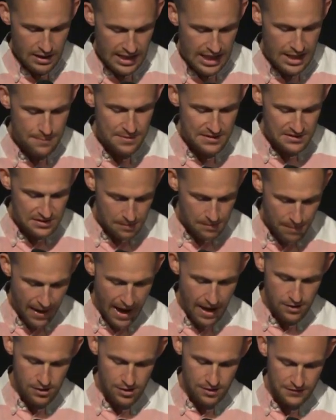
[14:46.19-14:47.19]
keep as the
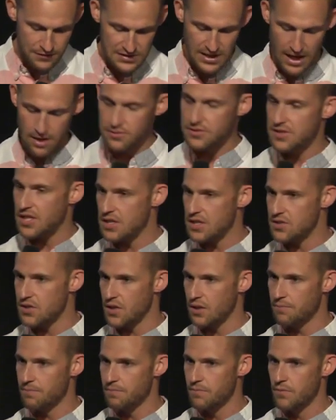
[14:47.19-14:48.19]
pattern of sound
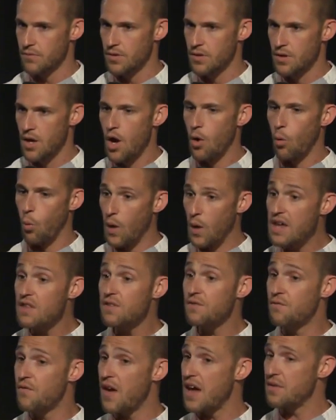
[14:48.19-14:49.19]
teaching with
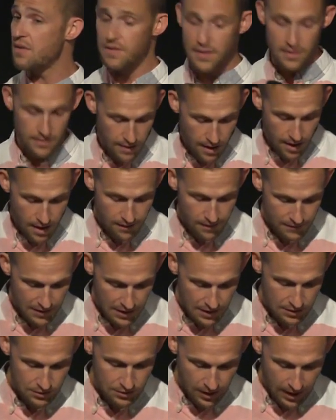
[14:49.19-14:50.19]
faith and love
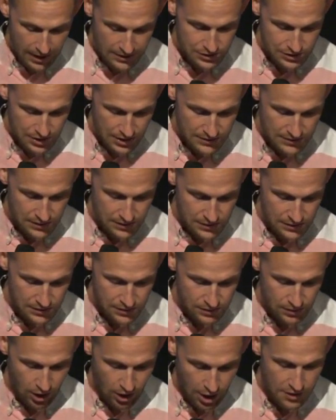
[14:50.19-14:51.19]
in Christ
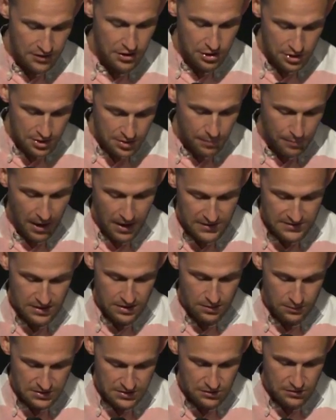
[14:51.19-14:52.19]
Jesus. Guard the good
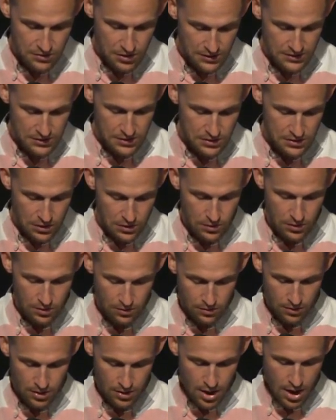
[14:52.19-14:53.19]
deposit that was entrusted to you.